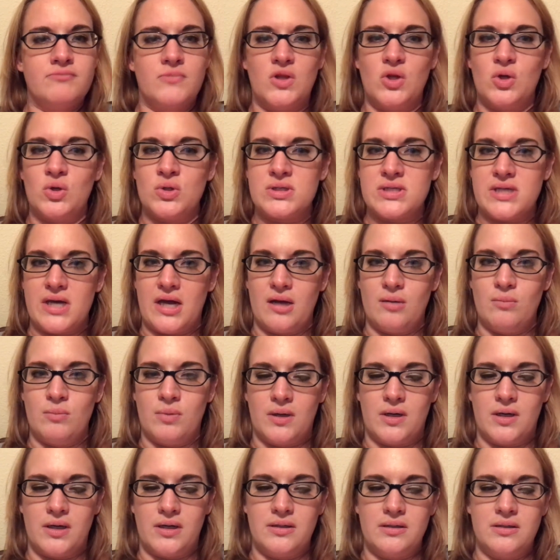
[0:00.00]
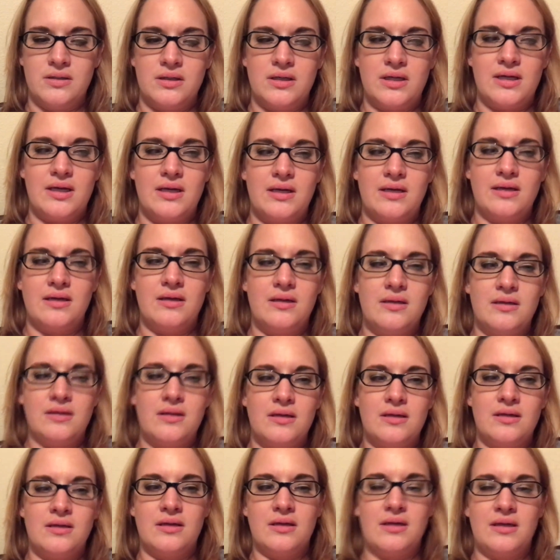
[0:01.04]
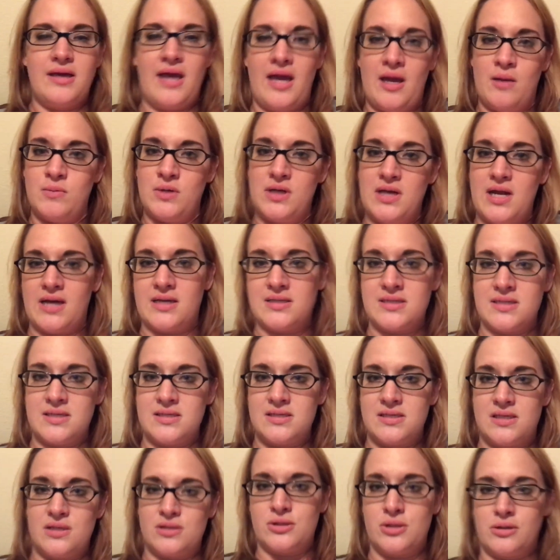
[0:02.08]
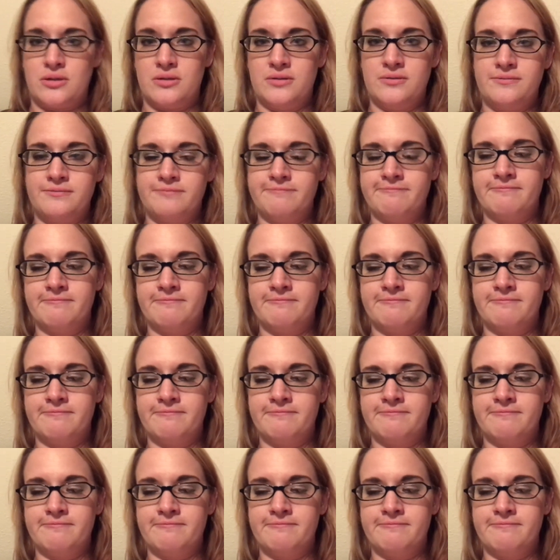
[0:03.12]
Little sidebar, Kamden has a sister.